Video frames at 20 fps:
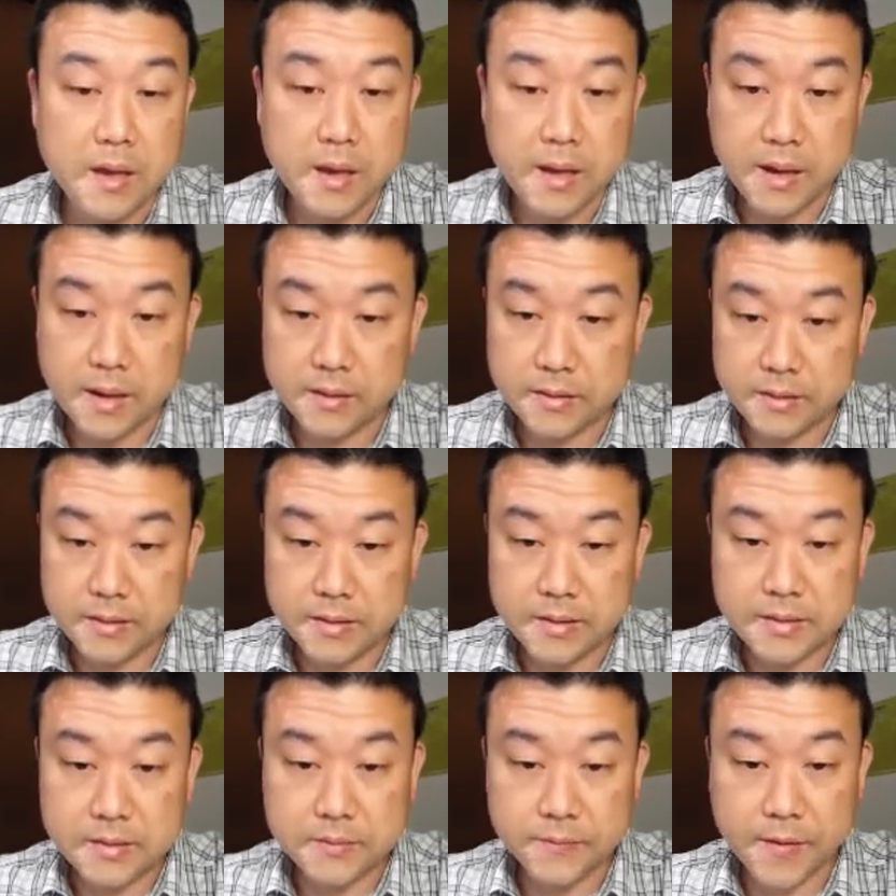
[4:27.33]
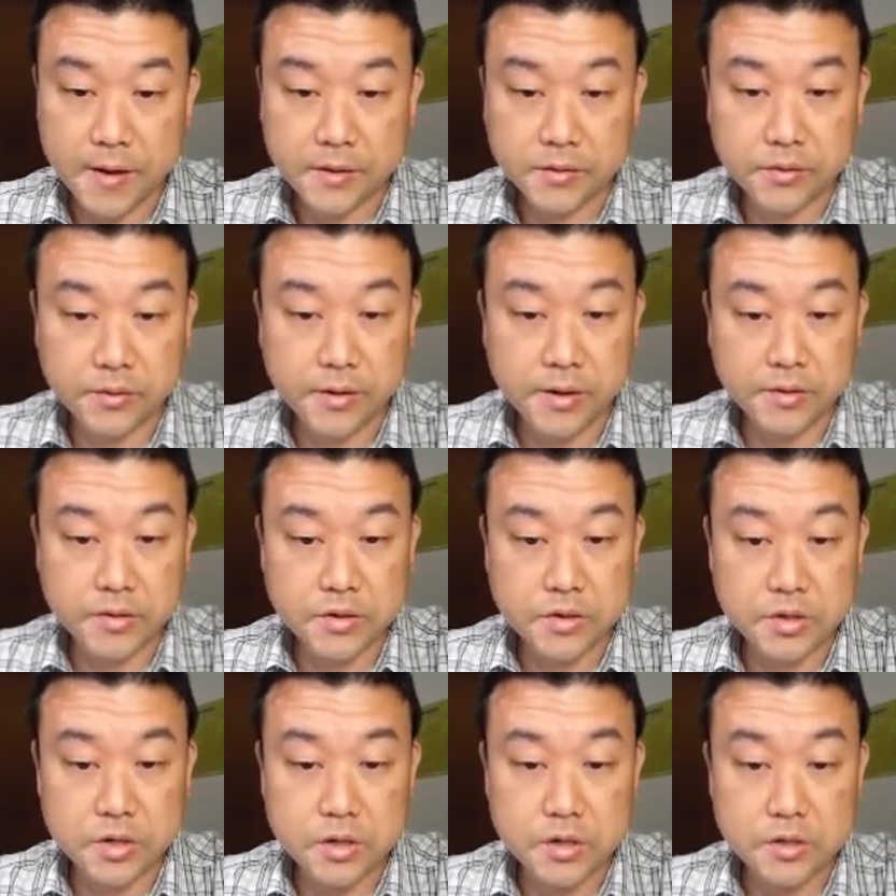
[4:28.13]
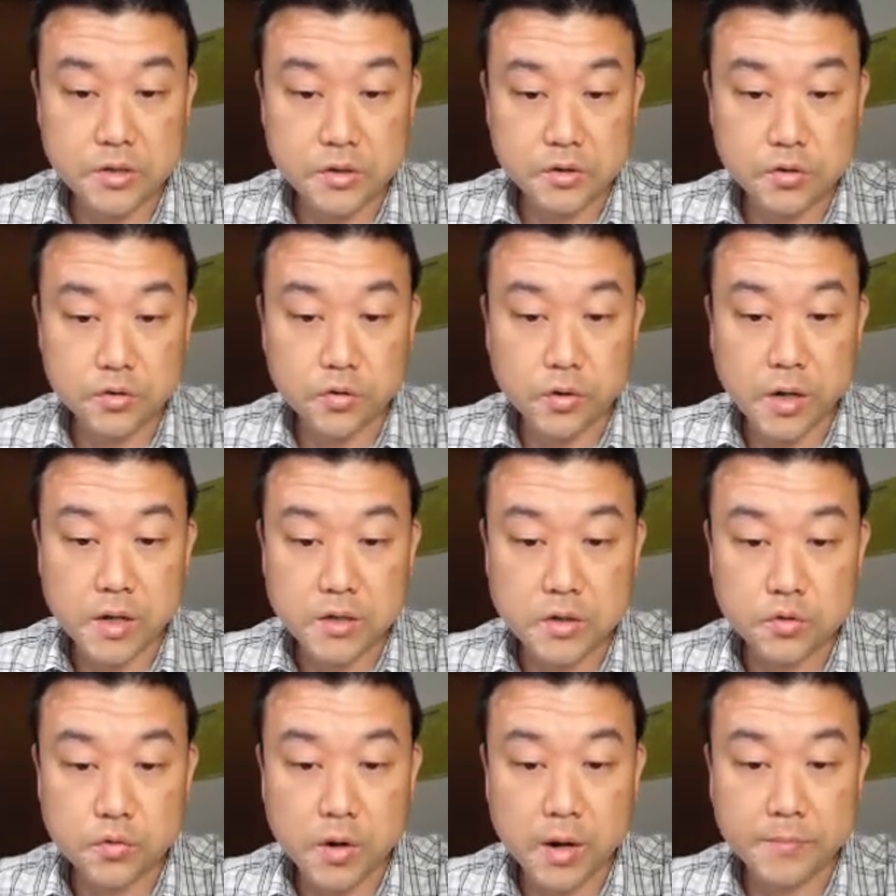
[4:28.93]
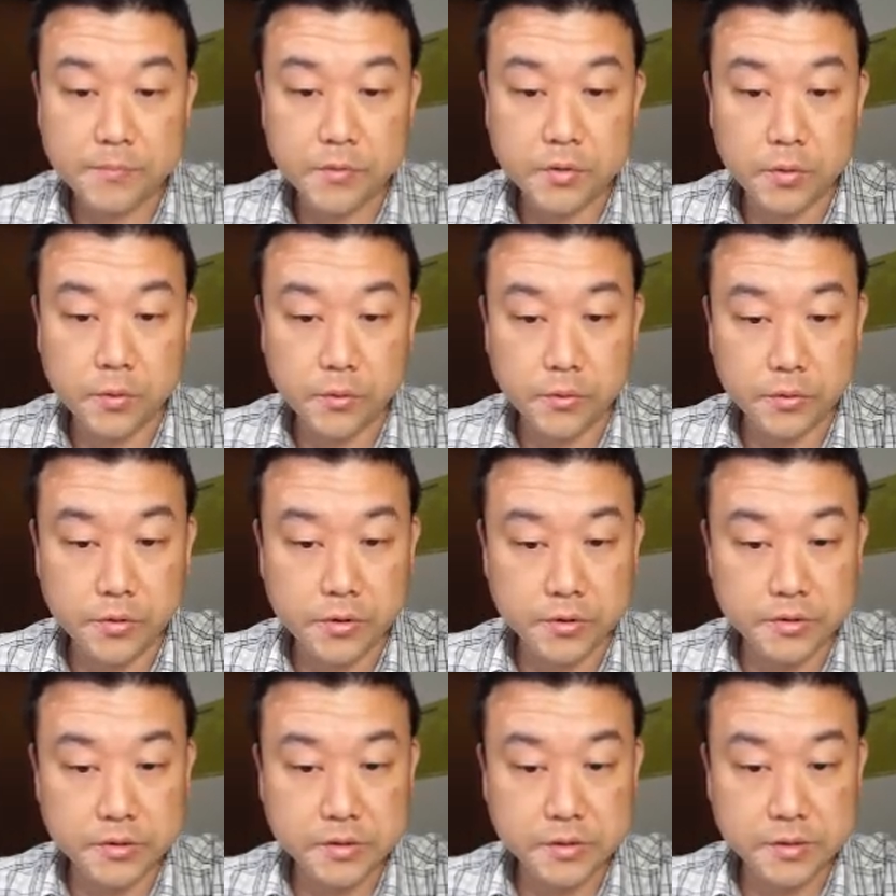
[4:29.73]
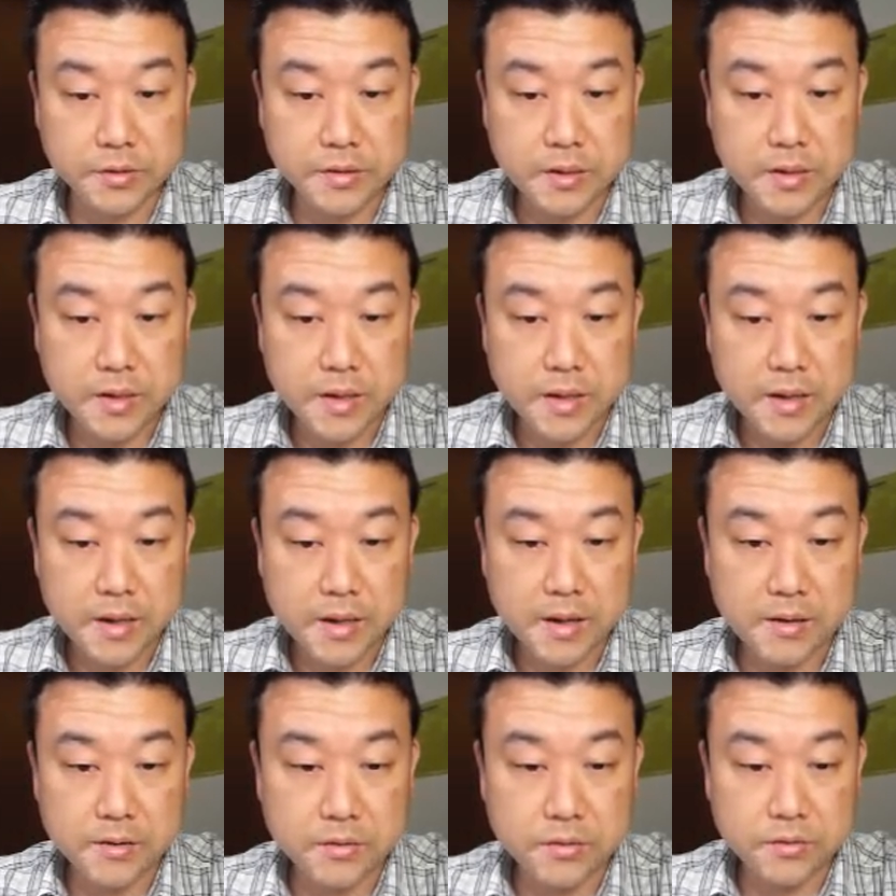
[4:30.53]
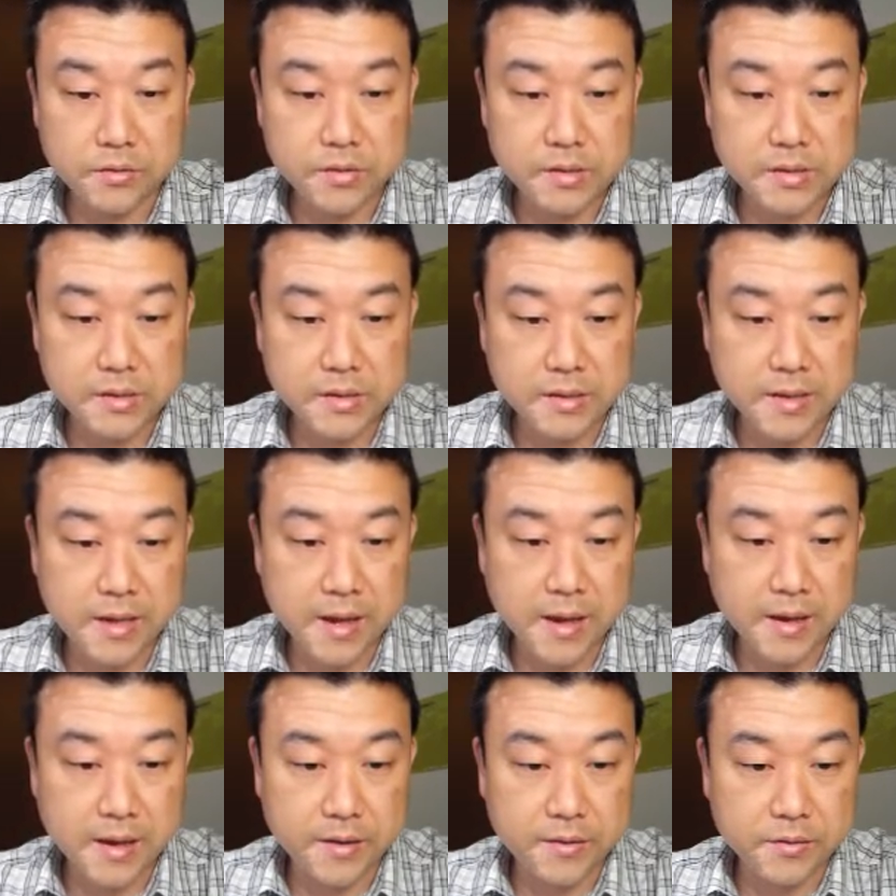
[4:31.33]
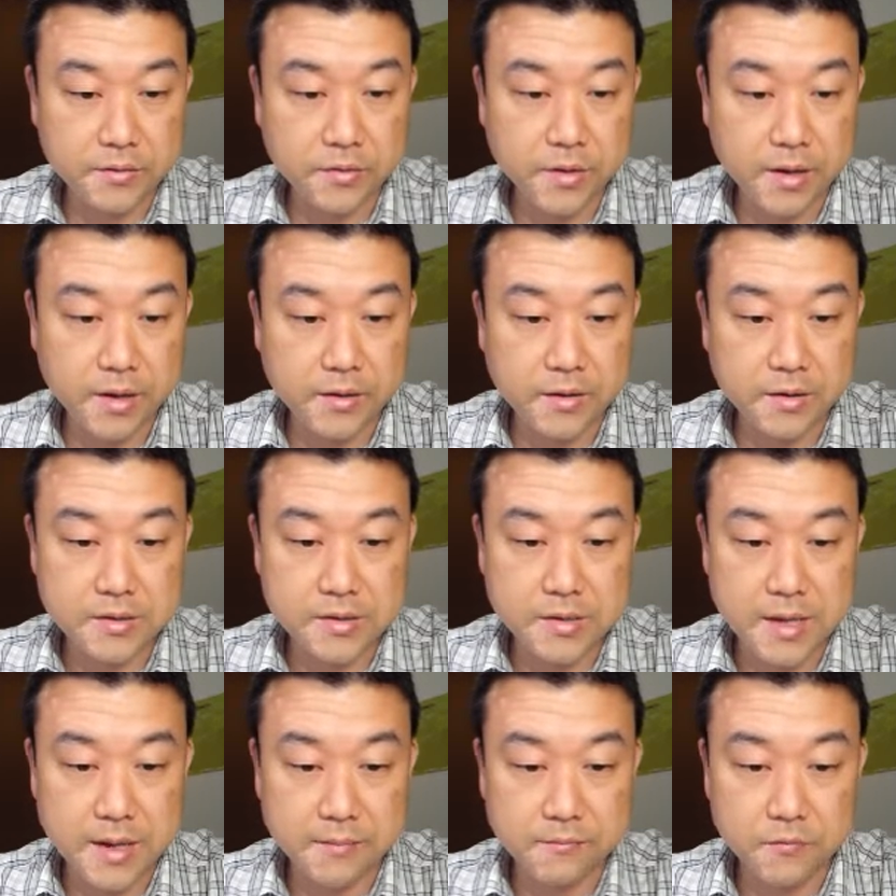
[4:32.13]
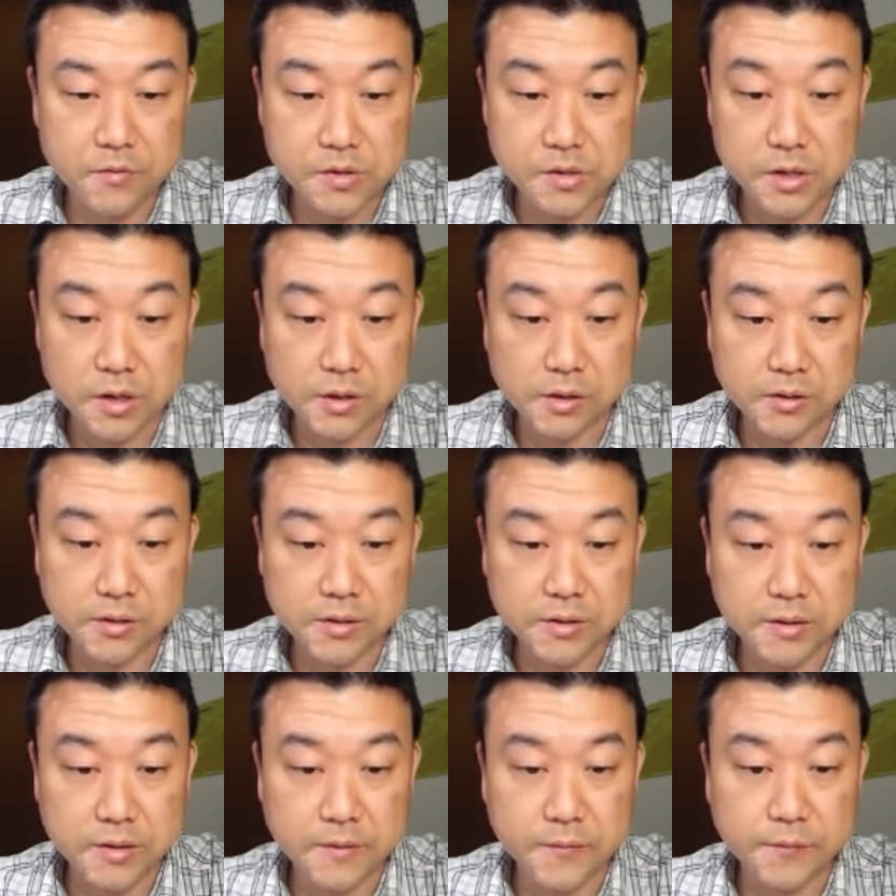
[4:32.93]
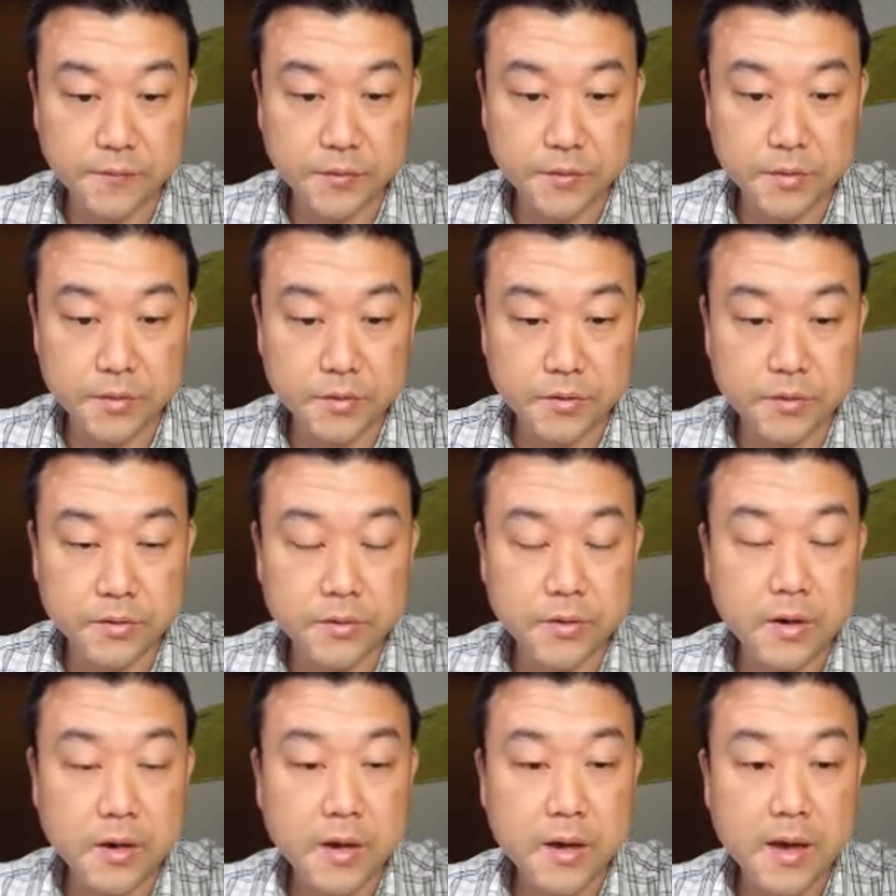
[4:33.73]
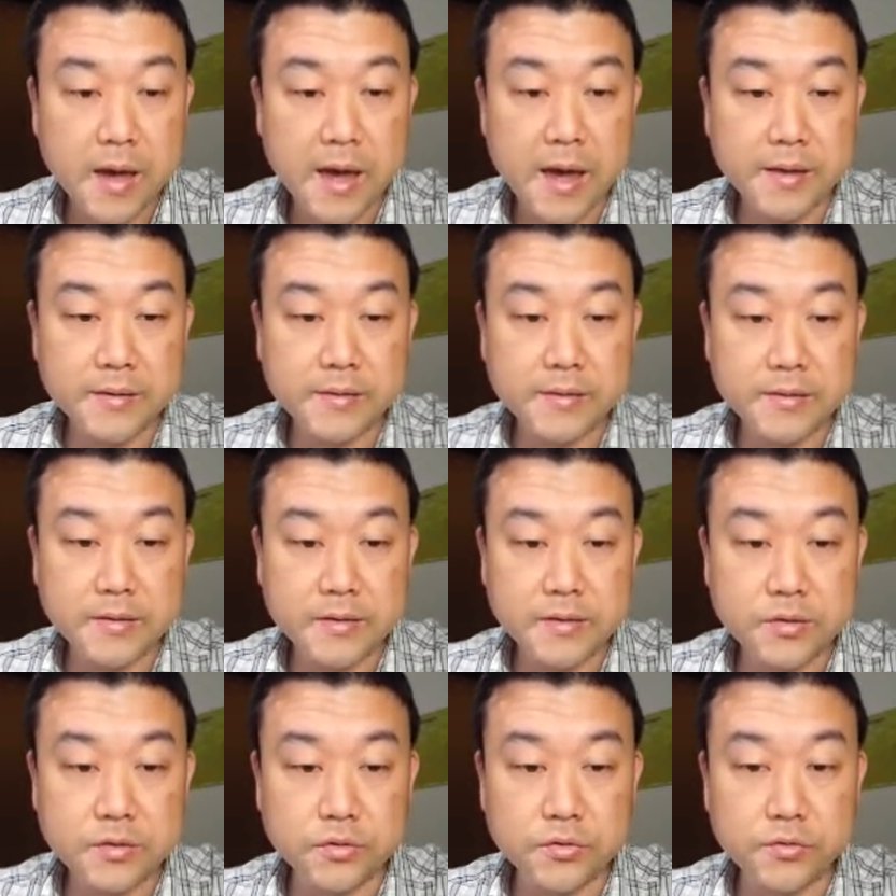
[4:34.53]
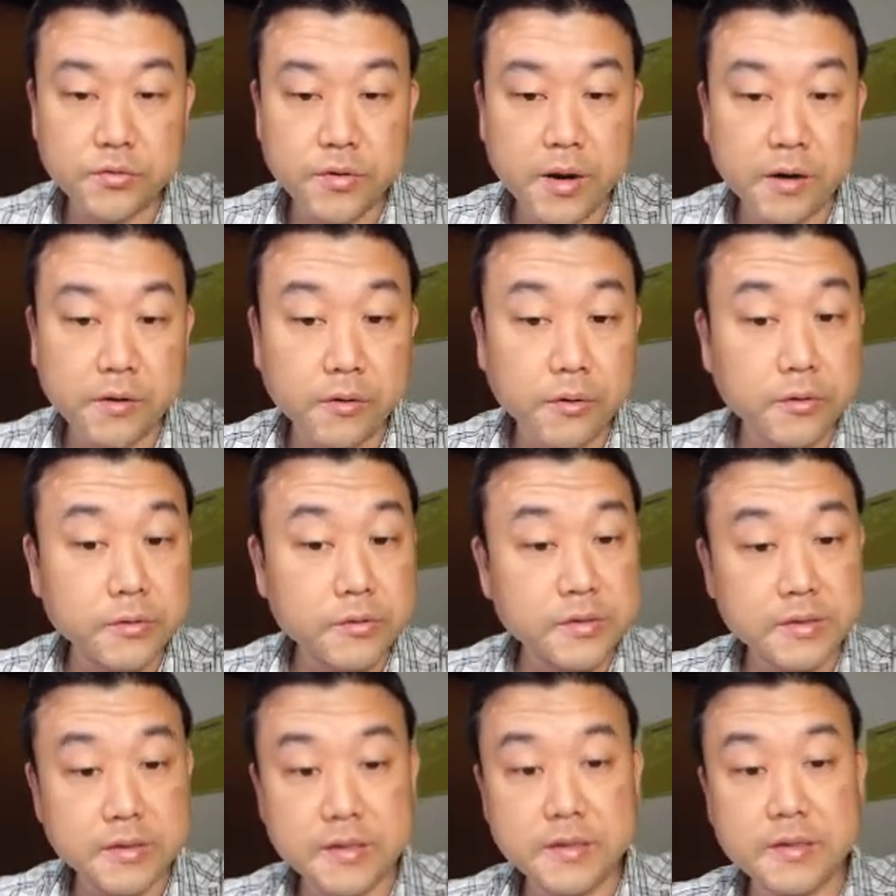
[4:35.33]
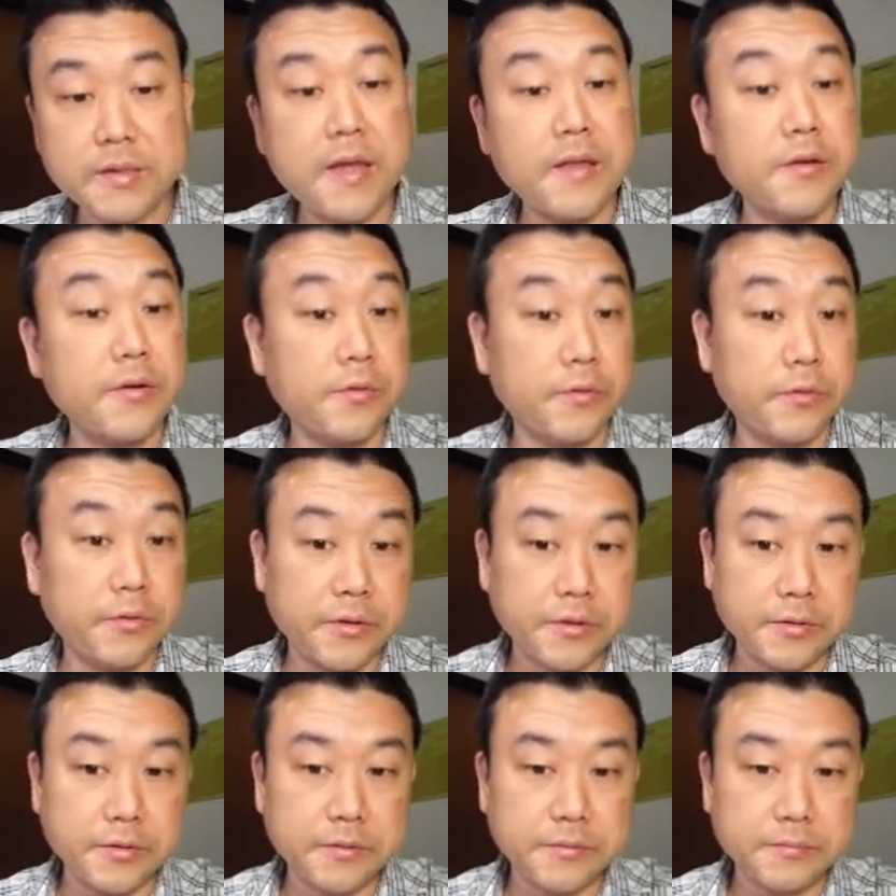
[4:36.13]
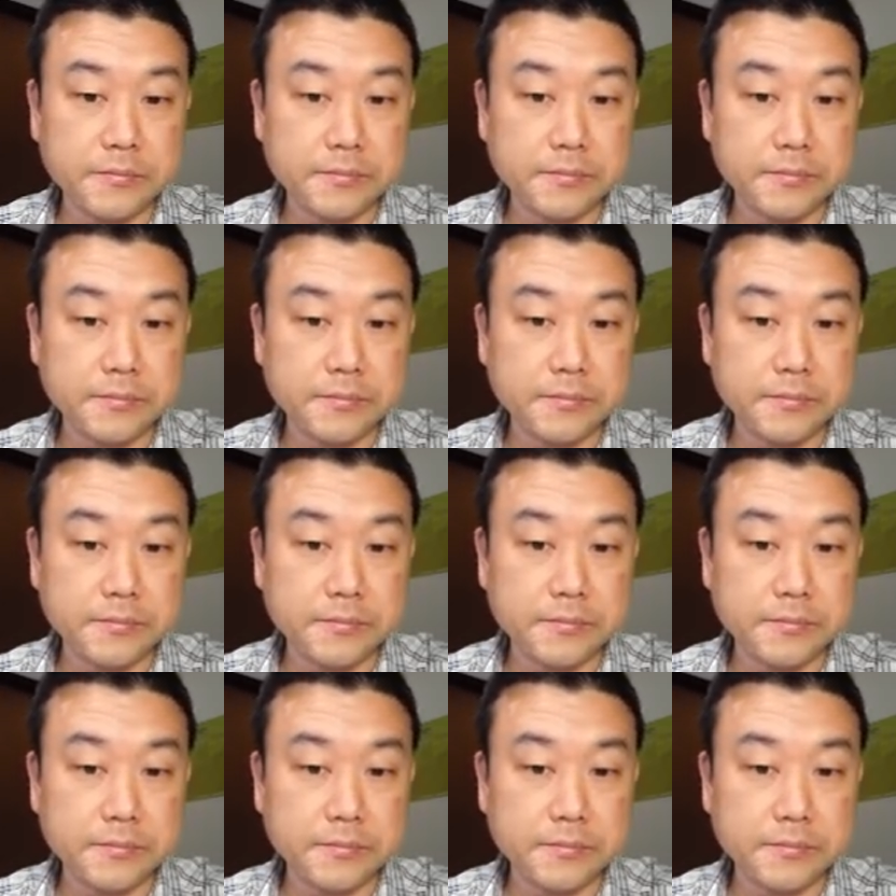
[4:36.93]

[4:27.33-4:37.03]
And these vector additions, you can swap the orders and you see that you get the same result if you add these two arrows in any order.